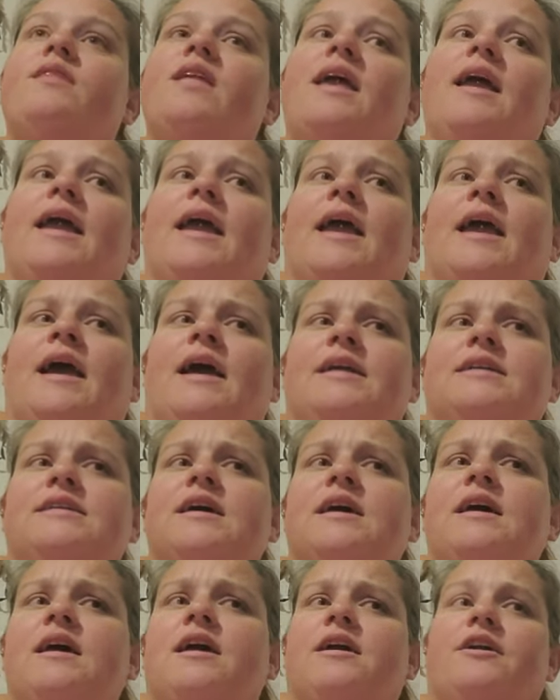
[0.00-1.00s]
And
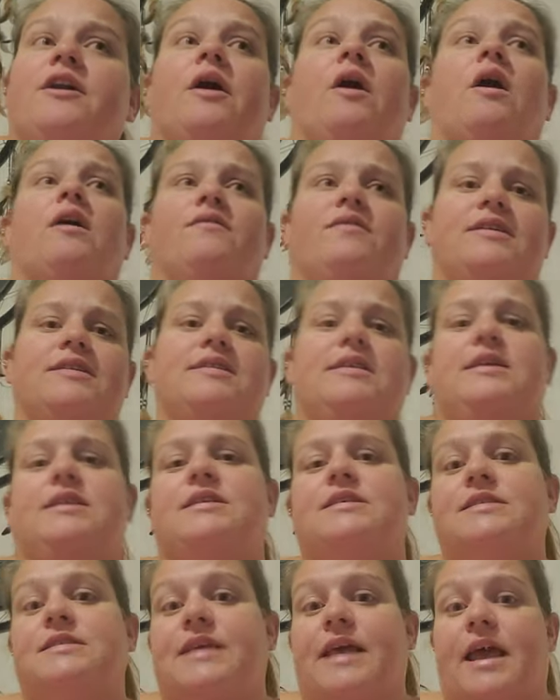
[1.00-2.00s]
you know, obviously the
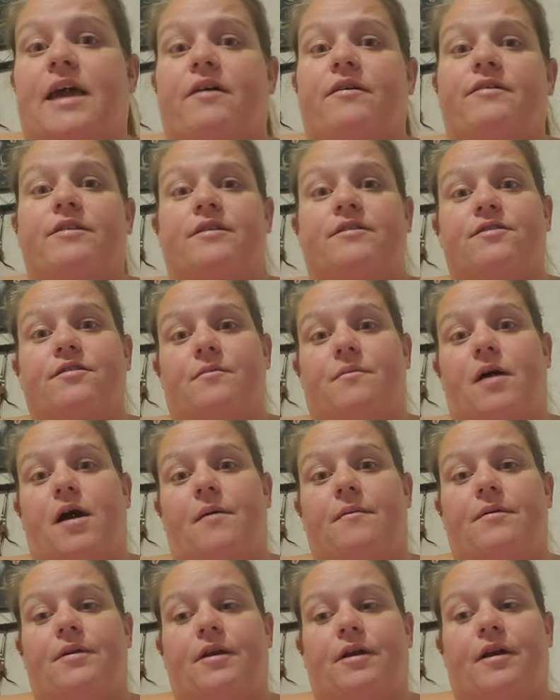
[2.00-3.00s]
scale and the
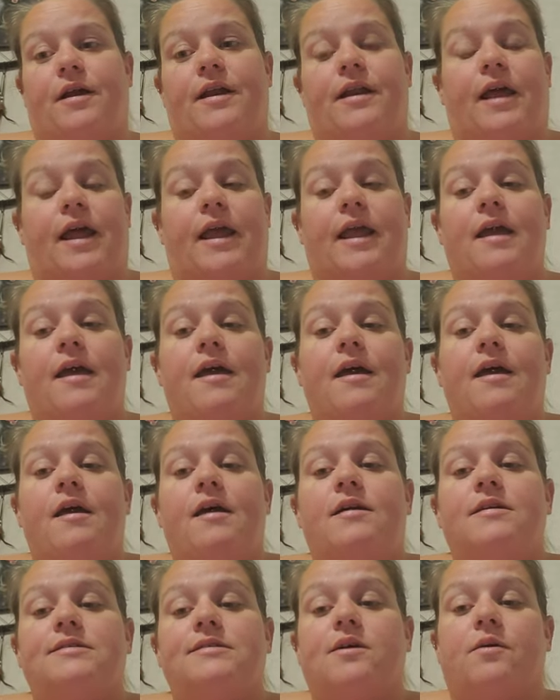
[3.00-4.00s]
thermometer and like
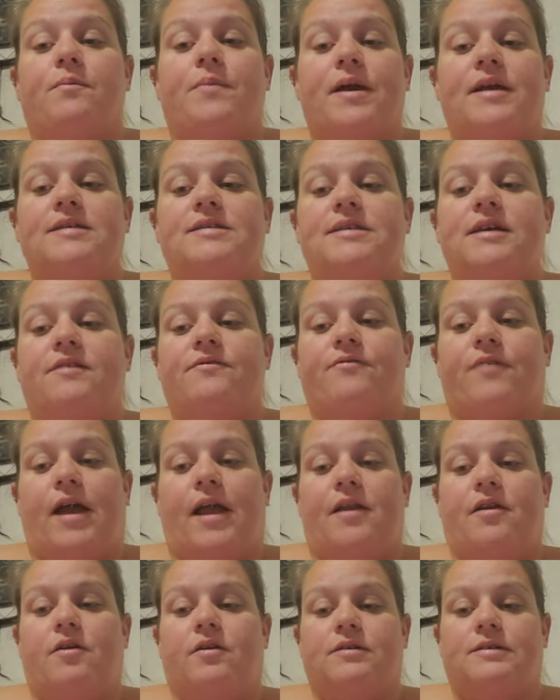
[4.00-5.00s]
so basic
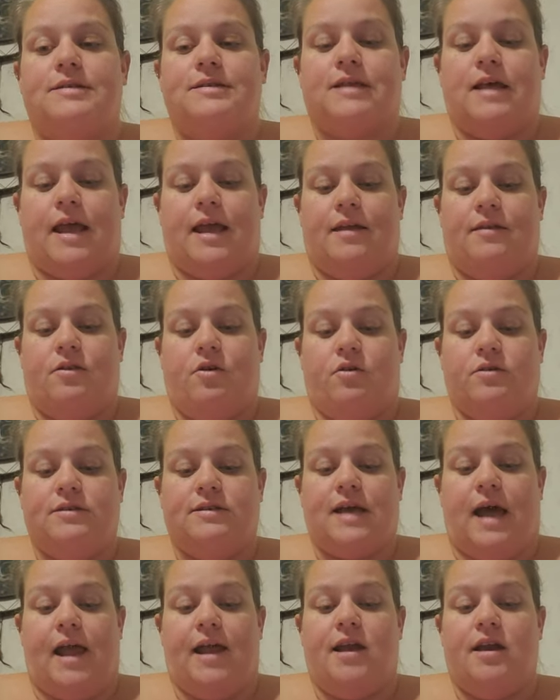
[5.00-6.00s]
vitals like
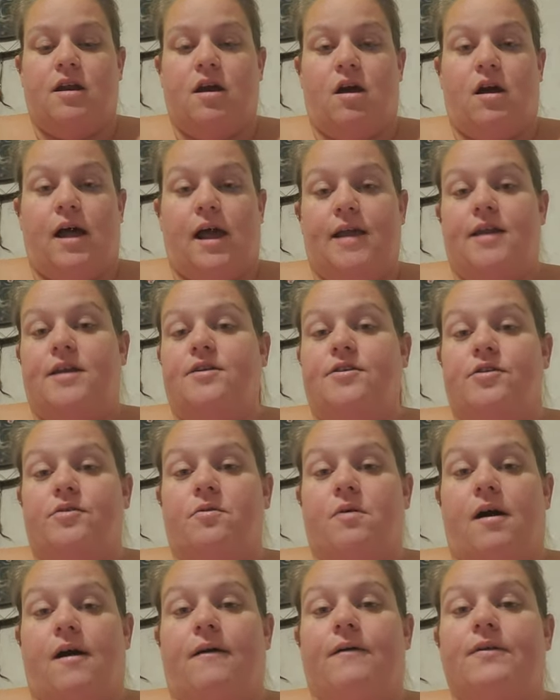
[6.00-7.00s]
those, I can all, I can
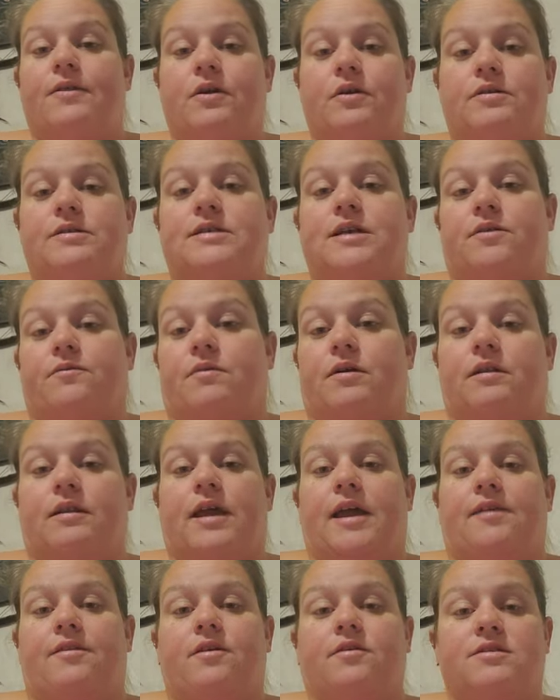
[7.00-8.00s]
do all of those and
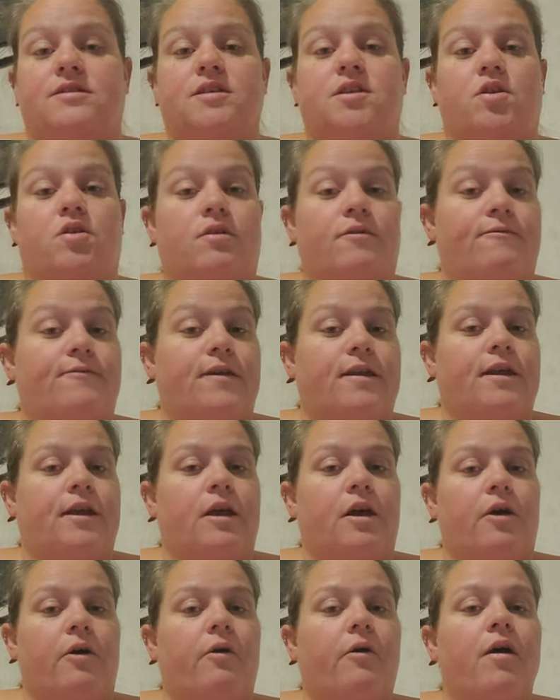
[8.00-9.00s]
relay those through the
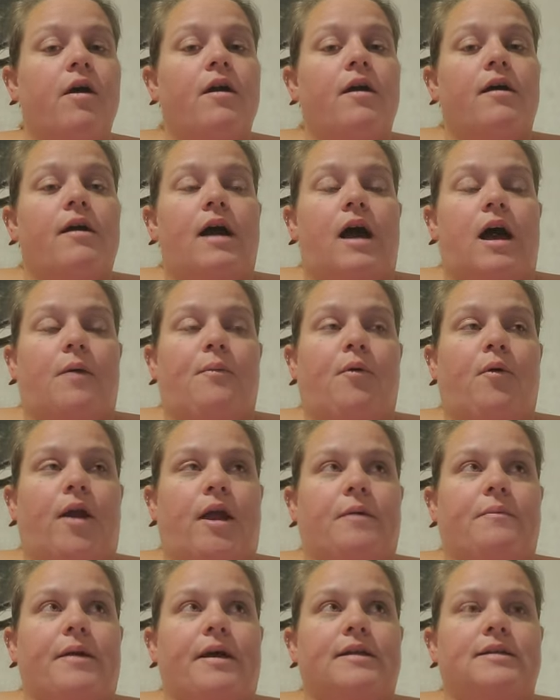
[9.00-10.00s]
video
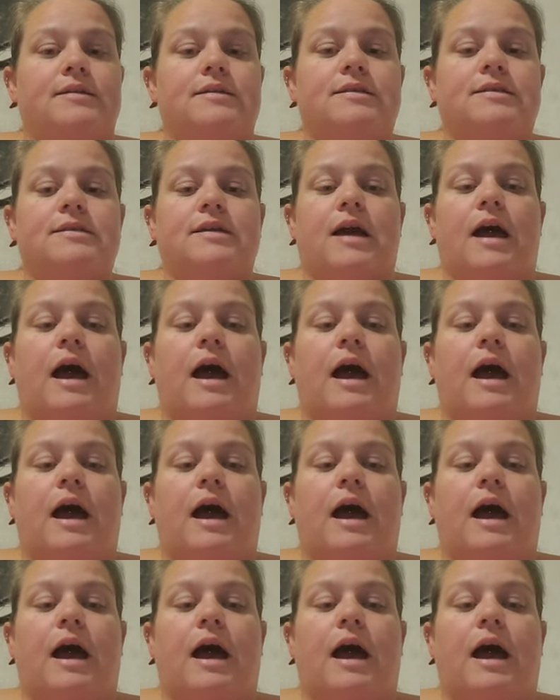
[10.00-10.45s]
appointments.